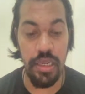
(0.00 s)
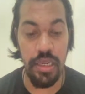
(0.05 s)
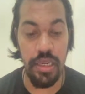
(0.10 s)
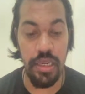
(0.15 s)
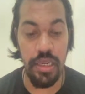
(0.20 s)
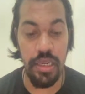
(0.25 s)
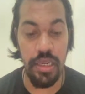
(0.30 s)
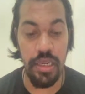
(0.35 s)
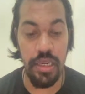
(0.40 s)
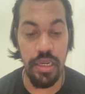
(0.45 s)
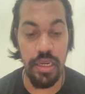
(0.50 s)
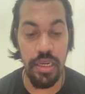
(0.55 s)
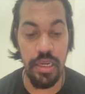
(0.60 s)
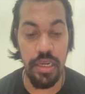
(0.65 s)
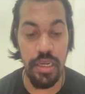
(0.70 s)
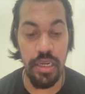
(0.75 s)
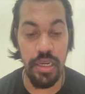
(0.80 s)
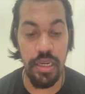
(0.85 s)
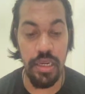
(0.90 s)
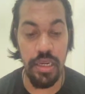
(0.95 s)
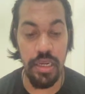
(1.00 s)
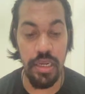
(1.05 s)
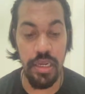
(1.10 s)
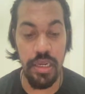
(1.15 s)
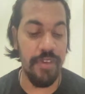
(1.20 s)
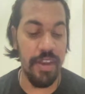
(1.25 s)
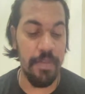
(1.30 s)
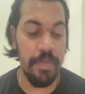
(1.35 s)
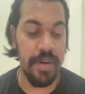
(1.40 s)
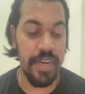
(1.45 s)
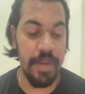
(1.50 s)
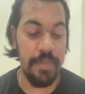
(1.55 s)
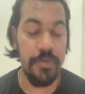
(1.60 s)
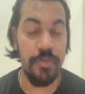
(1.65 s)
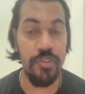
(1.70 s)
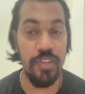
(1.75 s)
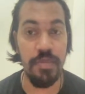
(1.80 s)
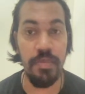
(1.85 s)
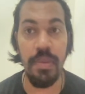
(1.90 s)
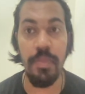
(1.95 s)
I can use my Wi-Fi, but I'm
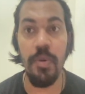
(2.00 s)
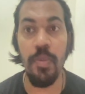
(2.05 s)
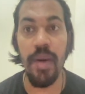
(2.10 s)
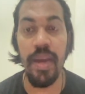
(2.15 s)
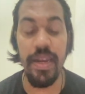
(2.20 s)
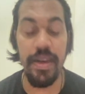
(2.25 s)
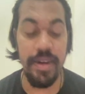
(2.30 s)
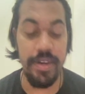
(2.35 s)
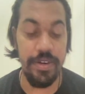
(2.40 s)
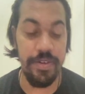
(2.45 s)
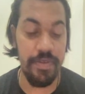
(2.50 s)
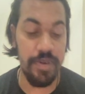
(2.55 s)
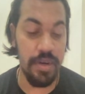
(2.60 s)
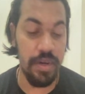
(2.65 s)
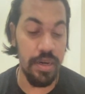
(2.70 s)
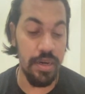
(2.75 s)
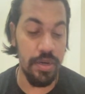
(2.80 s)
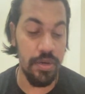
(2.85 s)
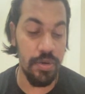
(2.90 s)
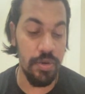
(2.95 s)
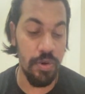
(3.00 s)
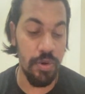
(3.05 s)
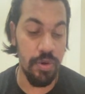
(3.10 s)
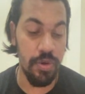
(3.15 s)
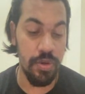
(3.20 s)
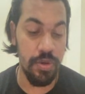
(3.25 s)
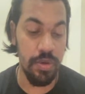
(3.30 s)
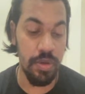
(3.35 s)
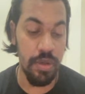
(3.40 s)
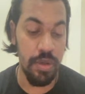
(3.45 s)
using my mobile network, huh, to